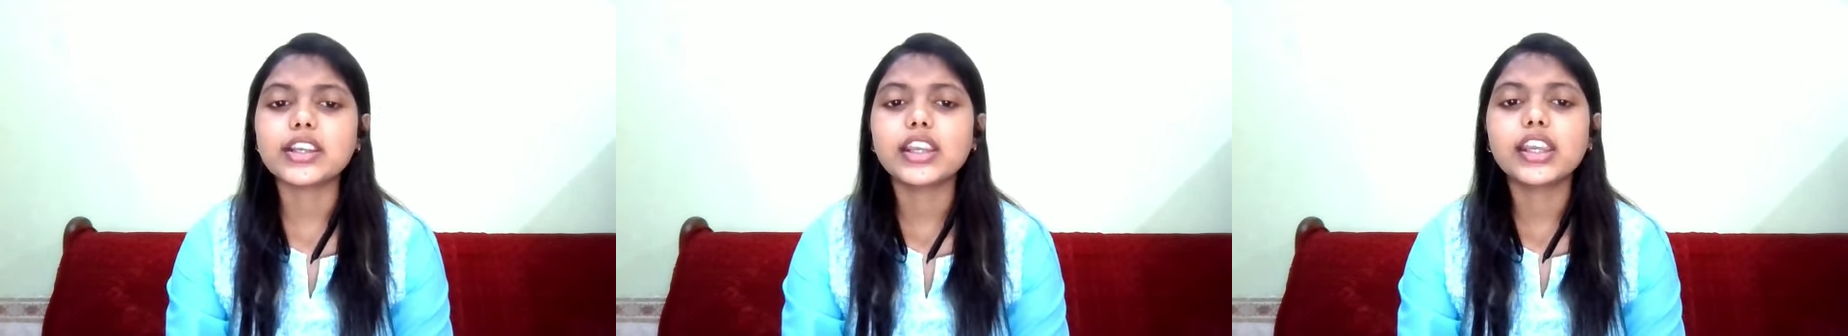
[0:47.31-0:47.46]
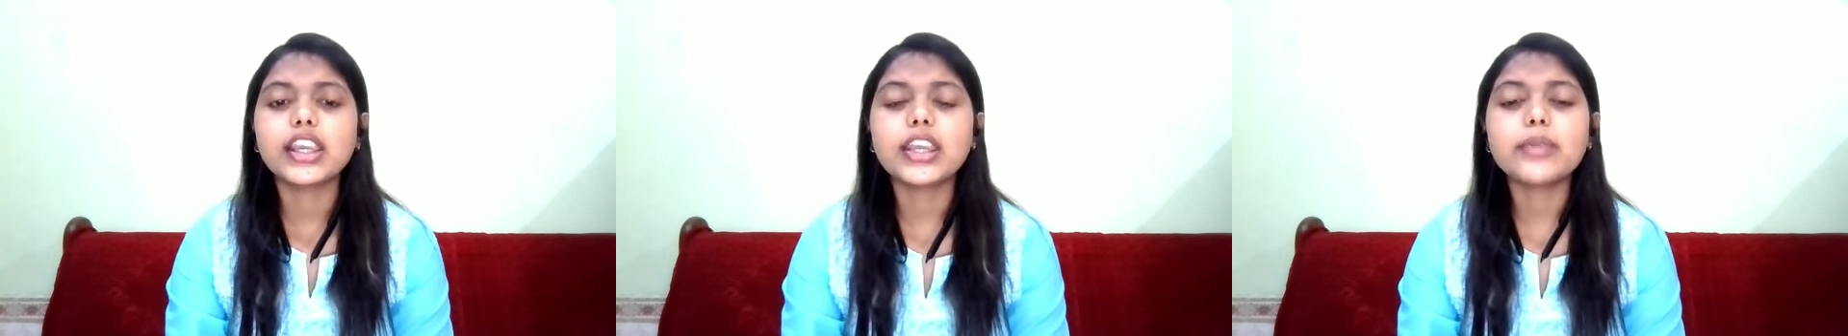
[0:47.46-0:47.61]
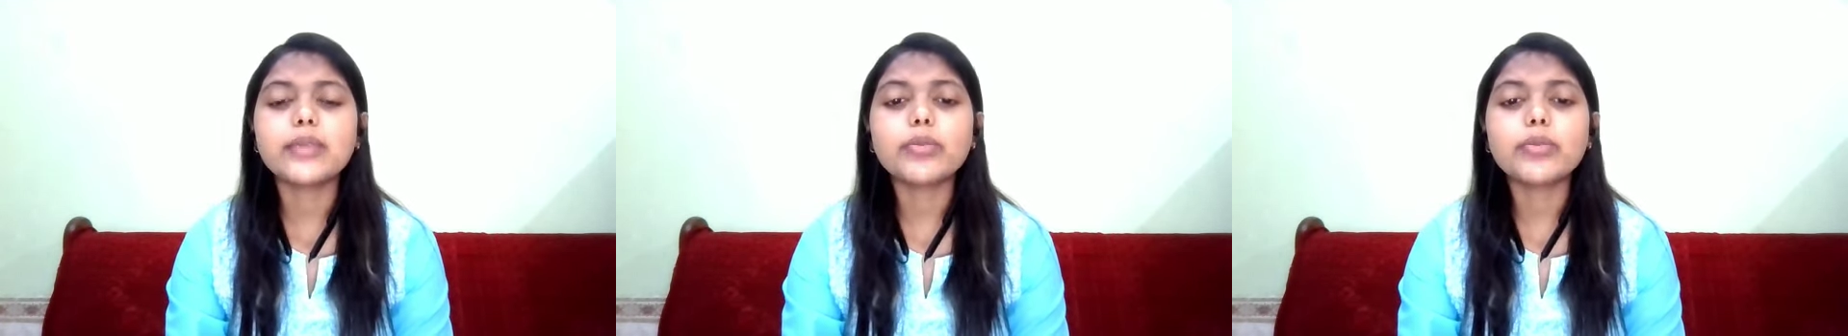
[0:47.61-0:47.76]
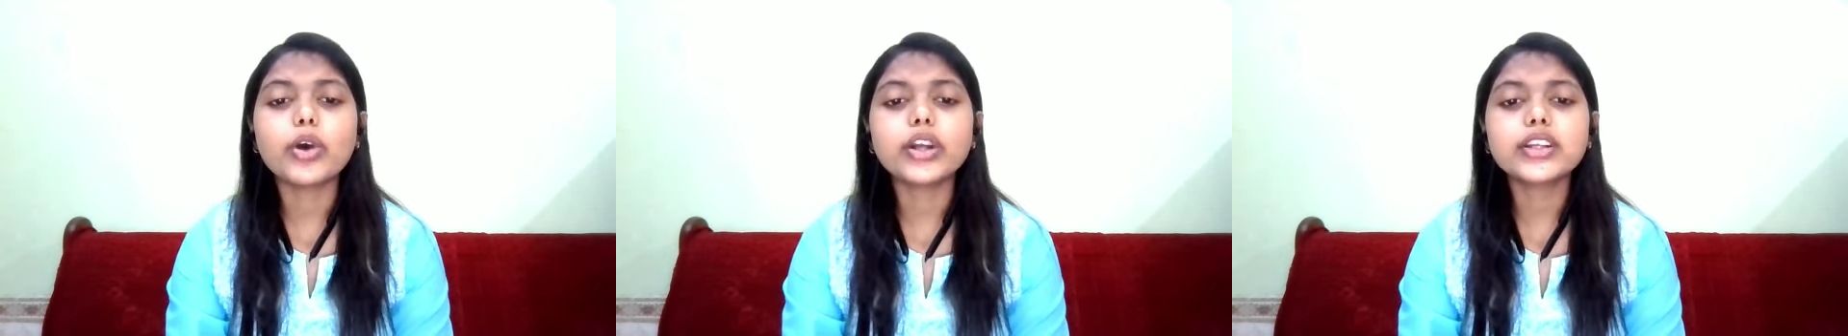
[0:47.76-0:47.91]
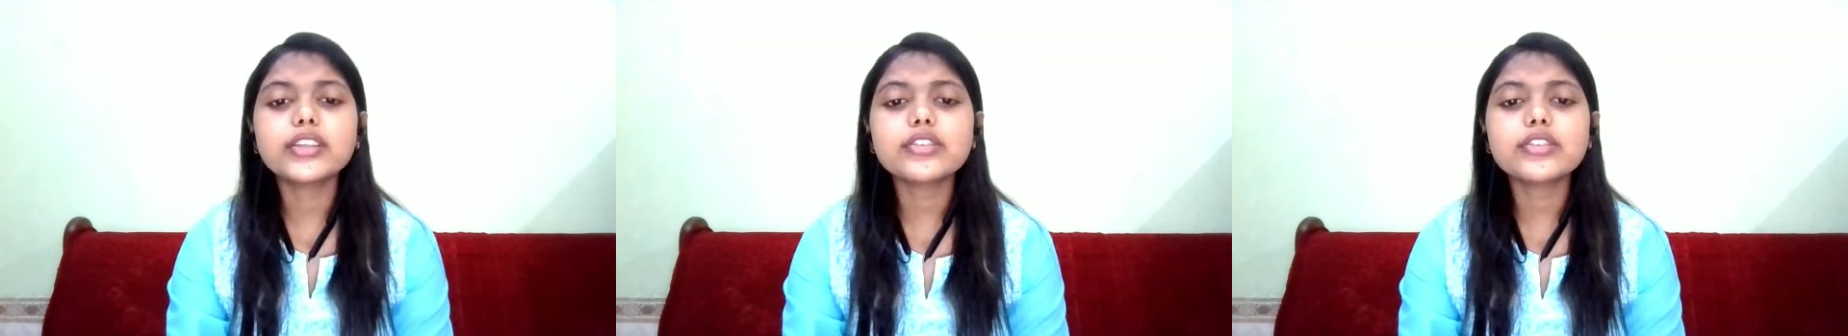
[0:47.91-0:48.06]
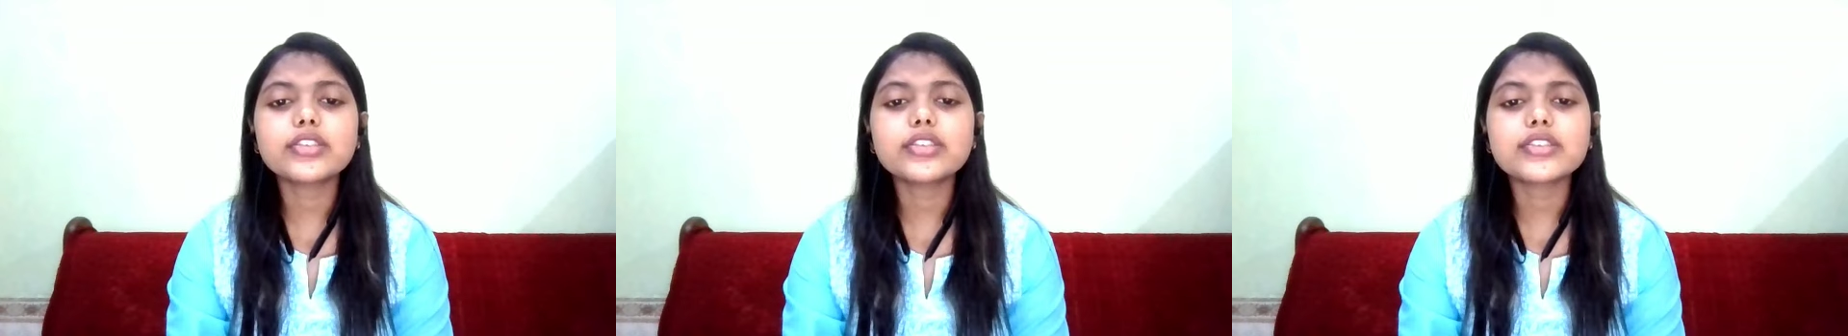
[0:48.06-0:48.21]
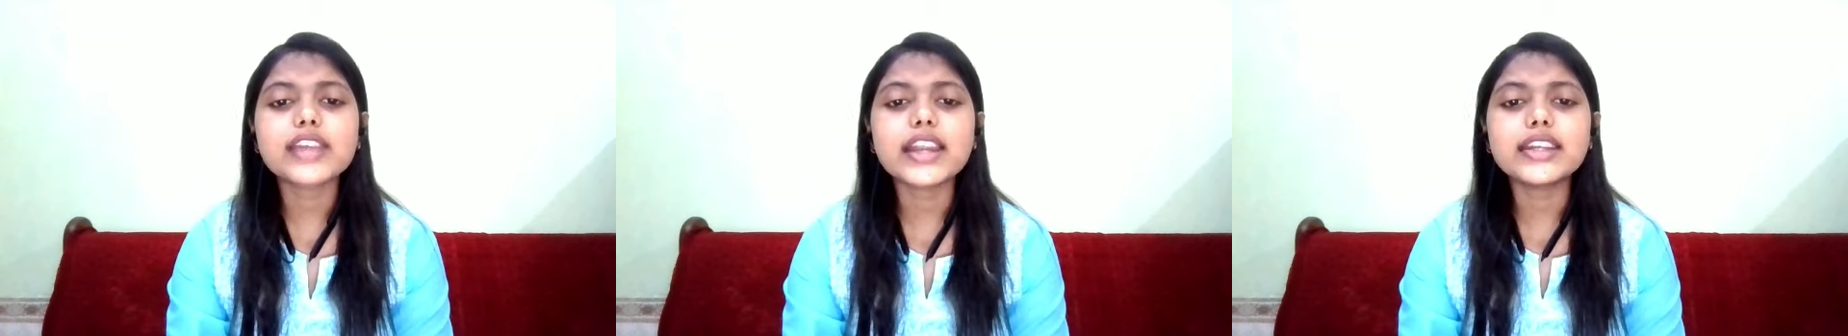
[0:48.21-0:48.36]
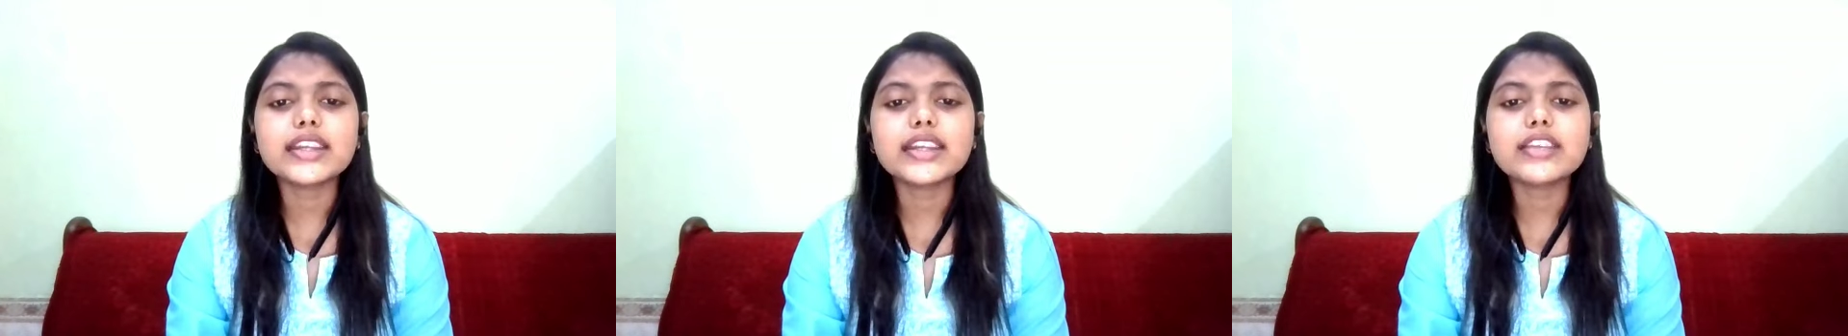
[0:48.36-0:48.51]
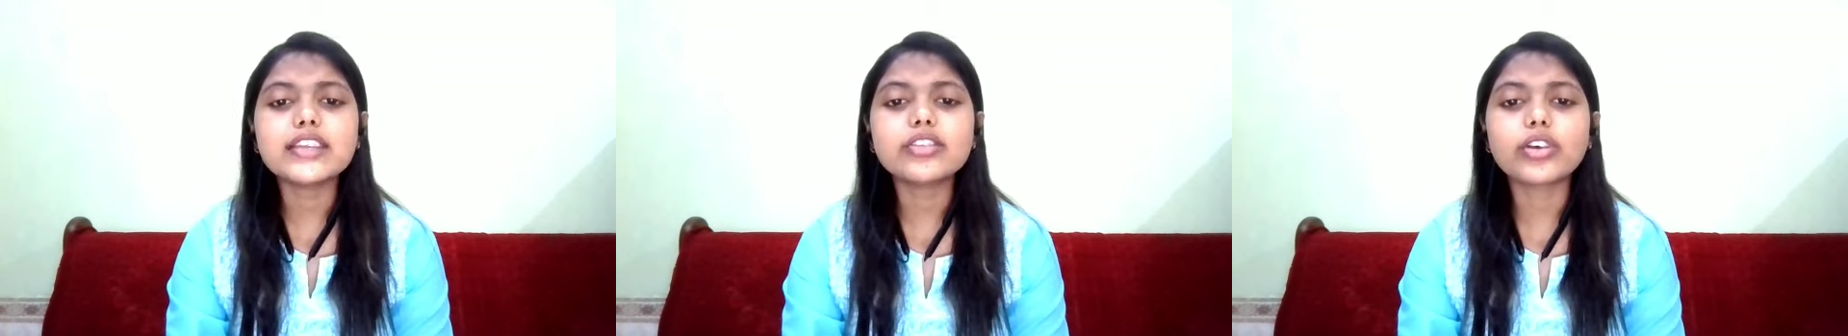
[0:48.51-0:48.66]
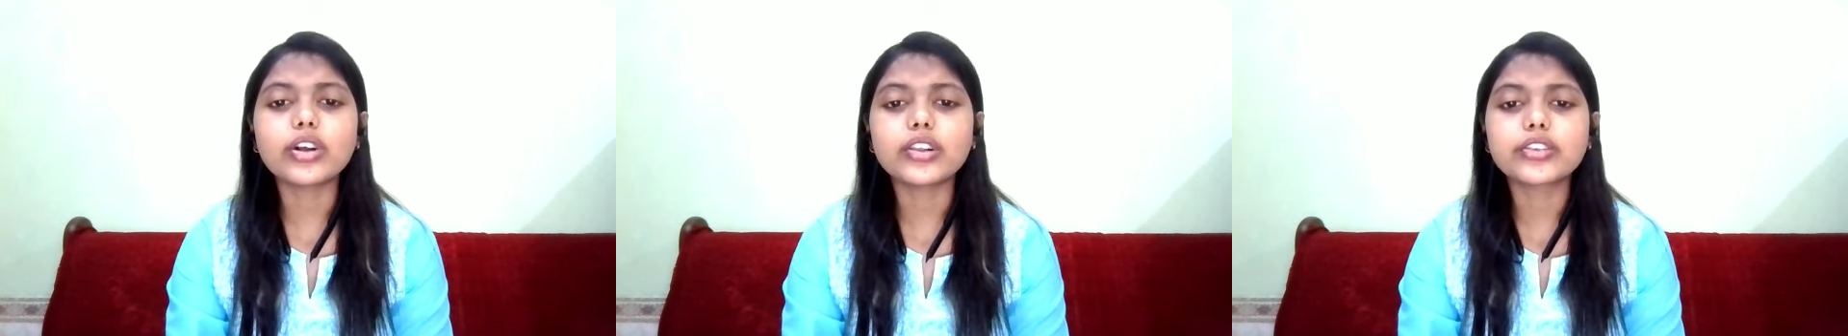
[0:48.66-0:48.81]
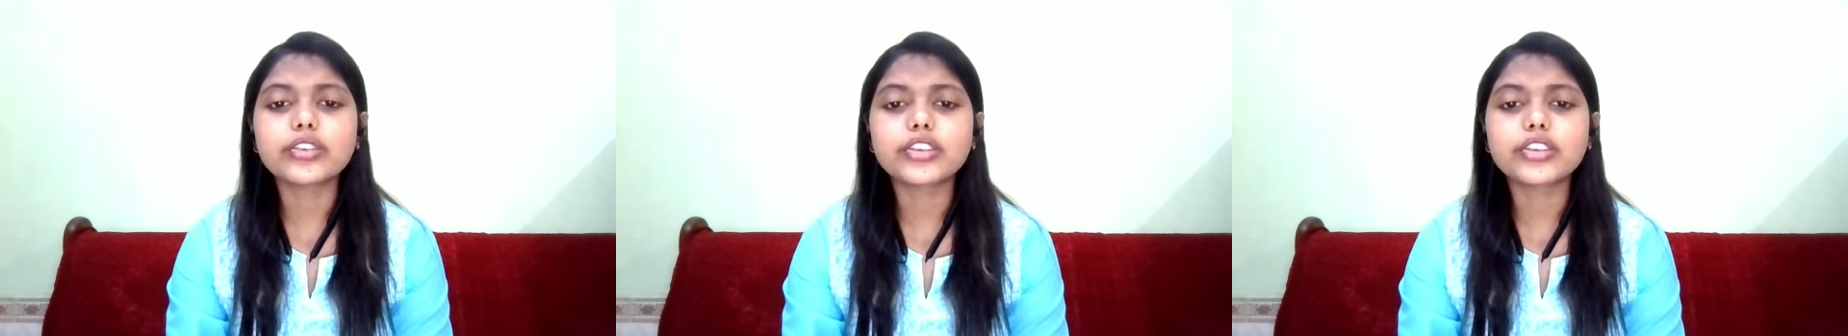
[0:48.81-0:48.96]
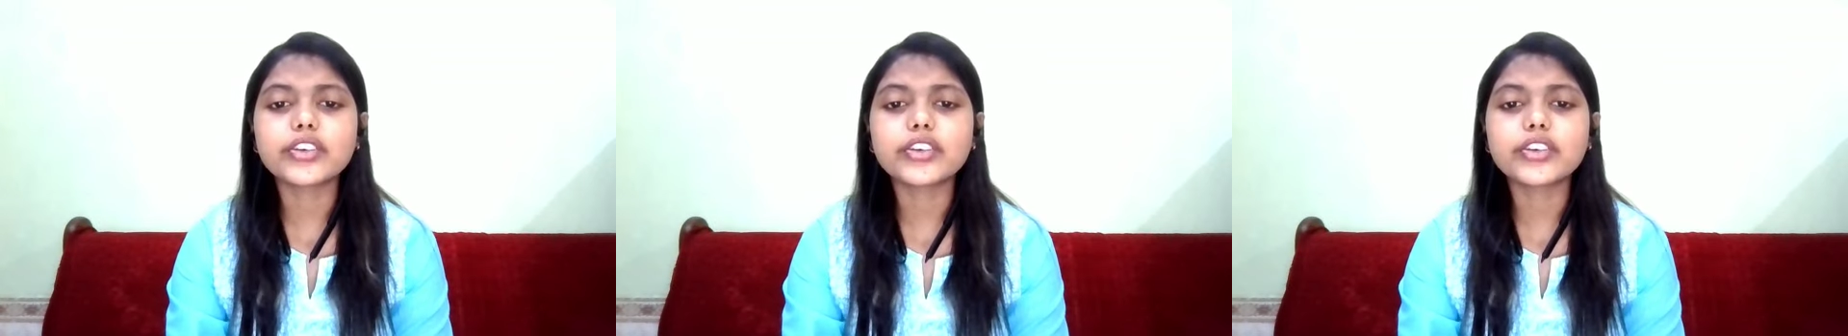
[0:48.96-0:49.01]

In modern societies also,